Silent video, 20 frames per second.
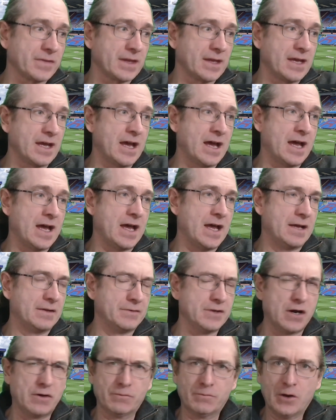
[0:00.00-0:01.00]

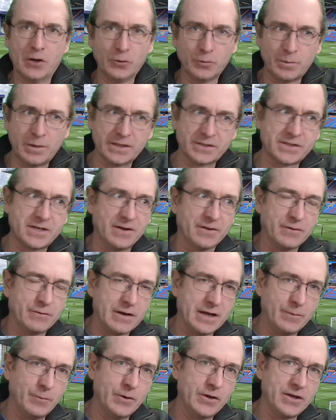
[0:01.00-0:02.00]
not rope, that's not the
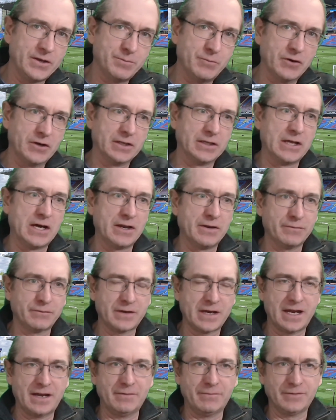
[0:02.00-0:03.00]
right word, but a lot of
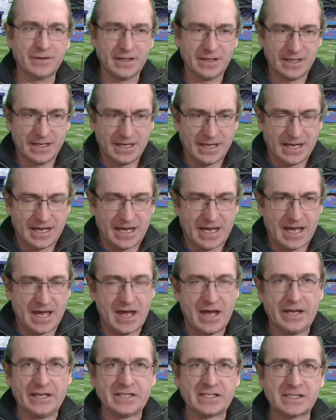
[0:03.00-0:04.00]
kind
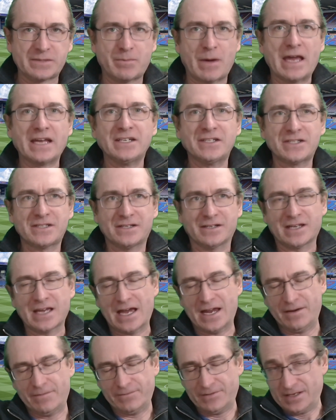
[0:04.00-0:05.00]
of space to
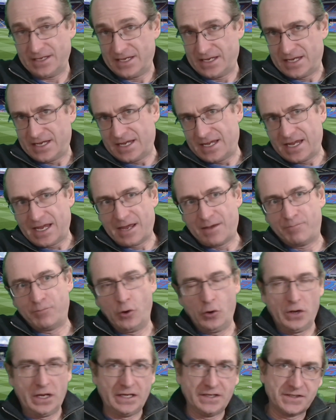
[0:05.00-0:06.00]
kind of
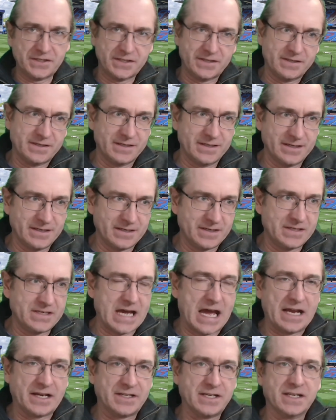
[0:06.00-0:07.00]
put his
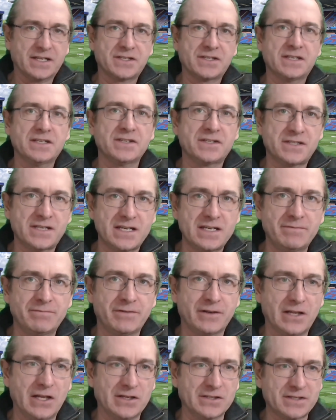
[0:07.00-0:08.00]
tactics, his team
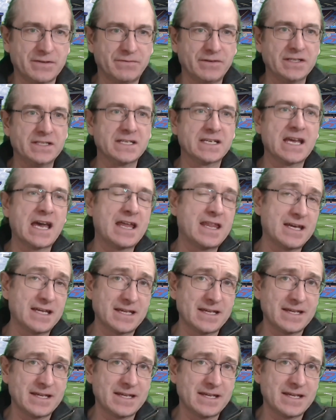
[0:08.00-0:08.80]
philosophy together.